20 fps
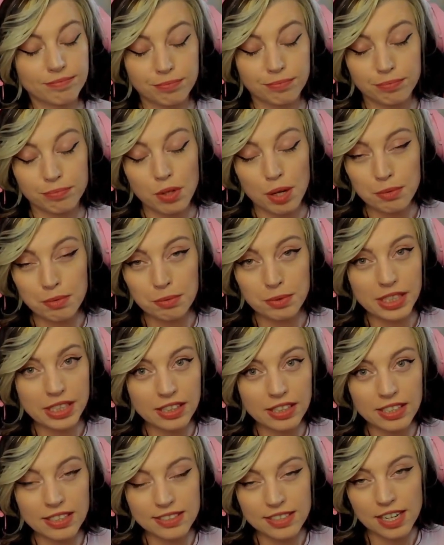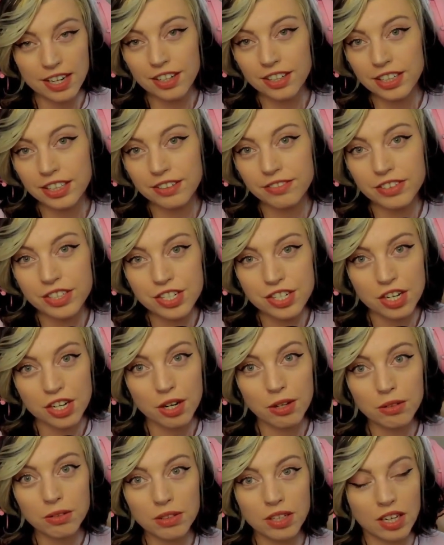probably the entirety of this
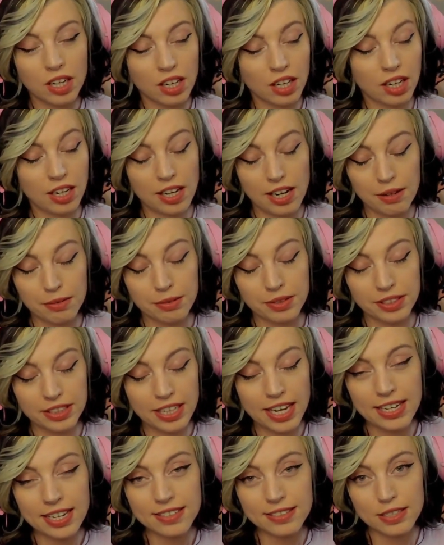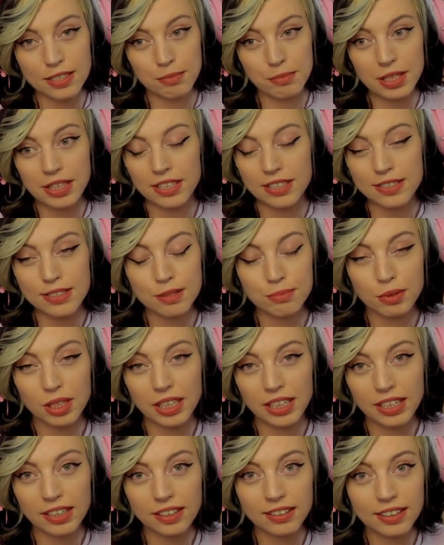show, I would guess. I mean, that's the
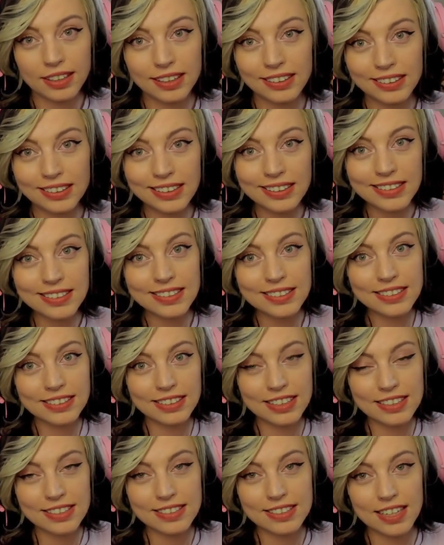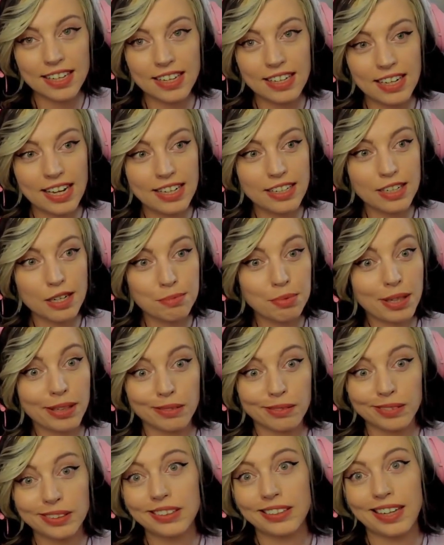plan, at least, unless I end up like
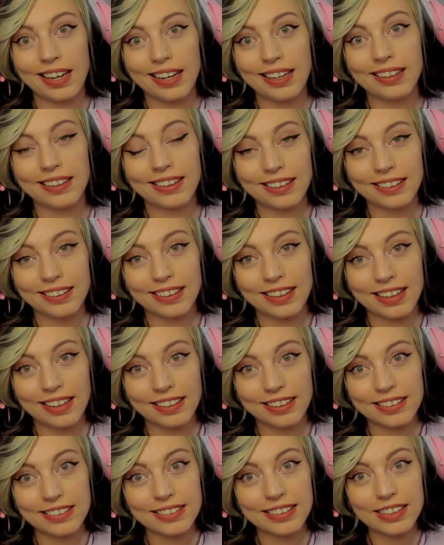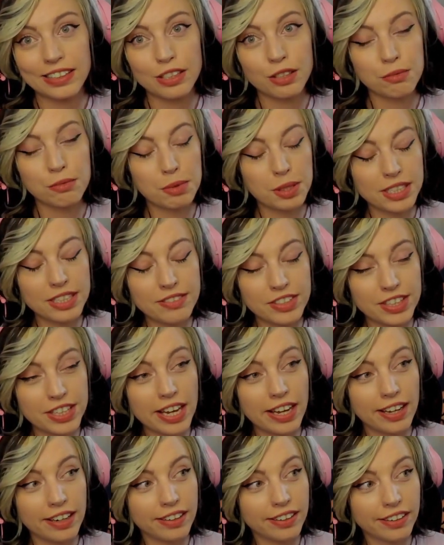really hating it and can't continue. But even
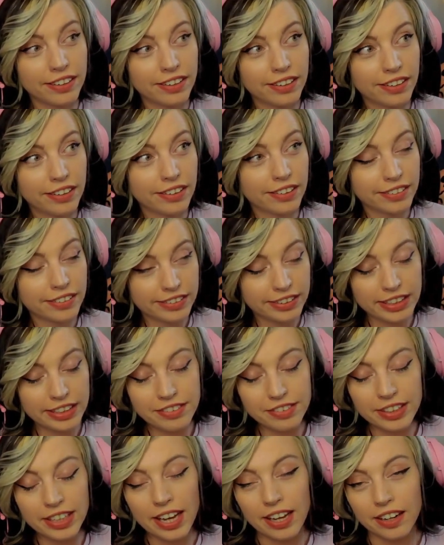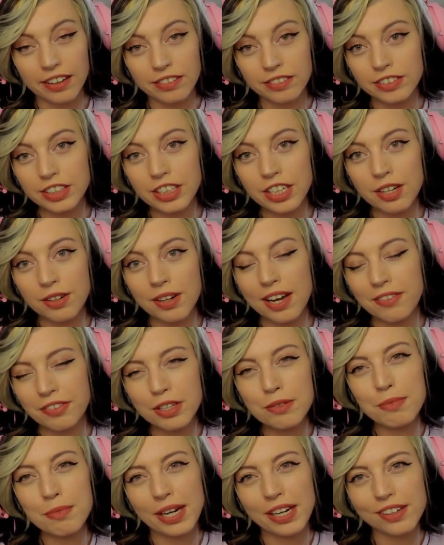then, you know, I've
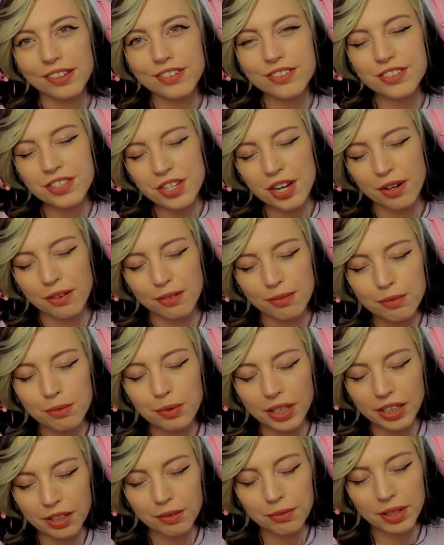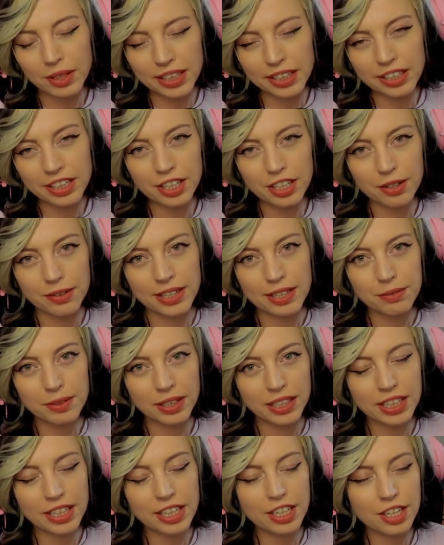committed. So we're going to do it. We're
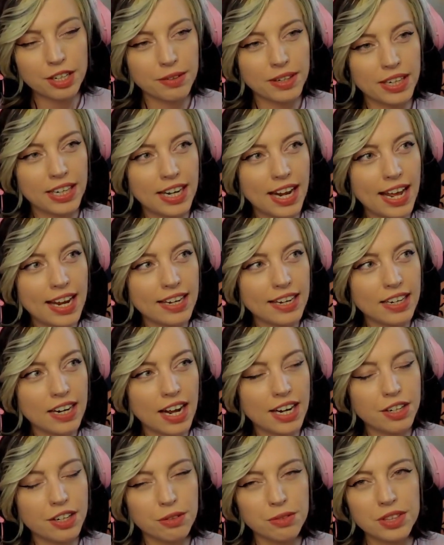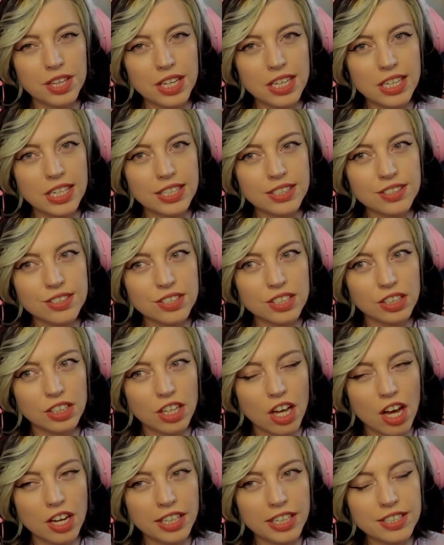going to do it. And I don't think it's the
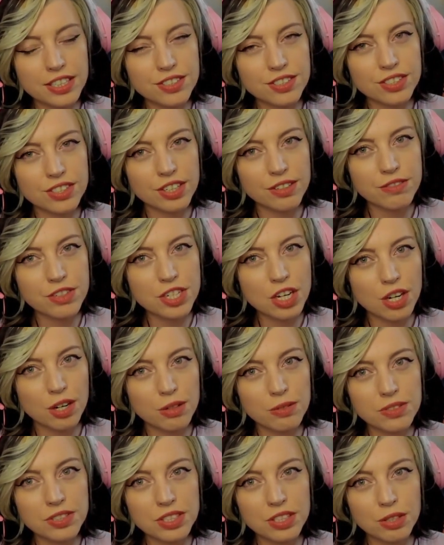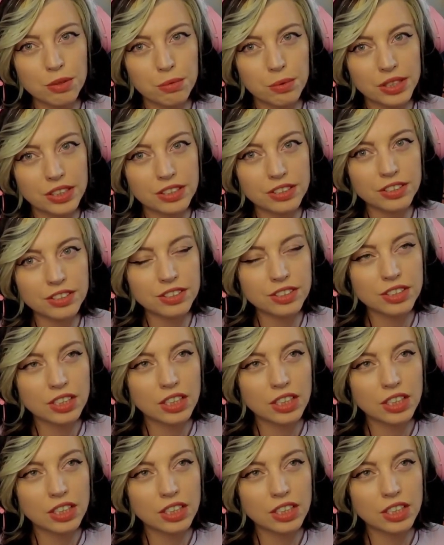longest of shows in the world.